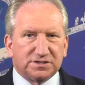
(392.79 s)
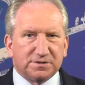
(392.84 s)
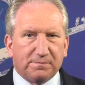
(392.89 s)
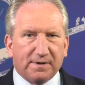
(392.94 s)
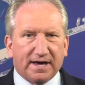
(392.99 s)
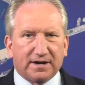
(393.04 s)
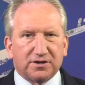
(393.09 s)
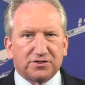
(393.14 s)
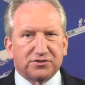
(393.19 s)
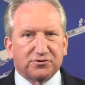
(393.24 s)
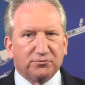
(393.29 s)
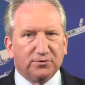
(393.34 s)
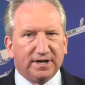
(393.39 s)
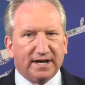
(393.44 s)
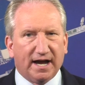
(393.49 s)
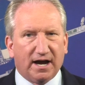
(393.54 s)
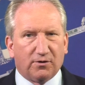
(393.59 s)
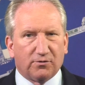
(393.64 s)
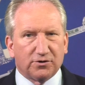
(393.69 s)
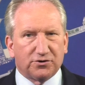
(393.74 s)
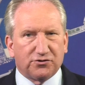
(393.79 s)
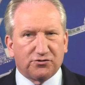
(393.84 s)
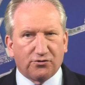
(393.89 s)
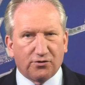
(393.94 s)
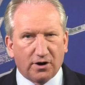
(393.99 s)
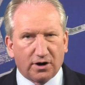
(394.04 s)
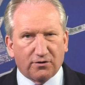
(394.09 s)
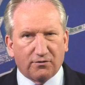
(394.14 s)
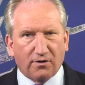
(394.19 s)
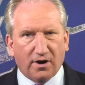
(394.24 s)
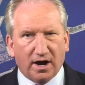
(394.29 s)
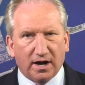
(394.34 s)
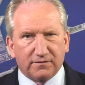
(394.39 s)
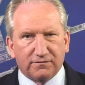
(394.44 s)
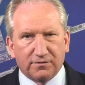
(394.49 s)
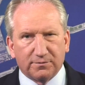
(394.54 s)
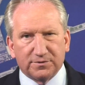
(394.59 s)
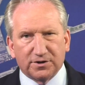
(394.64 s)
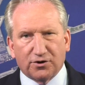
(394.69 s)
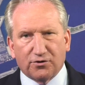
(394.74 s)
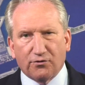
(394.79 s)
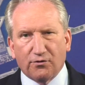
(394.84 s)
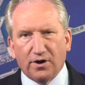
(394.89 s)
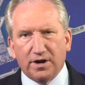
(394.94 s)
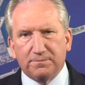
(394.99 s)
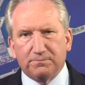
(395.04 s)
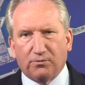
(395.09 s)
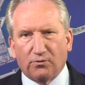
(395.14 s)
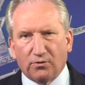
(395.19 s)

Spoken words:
is about a 3-hour truck ride from the great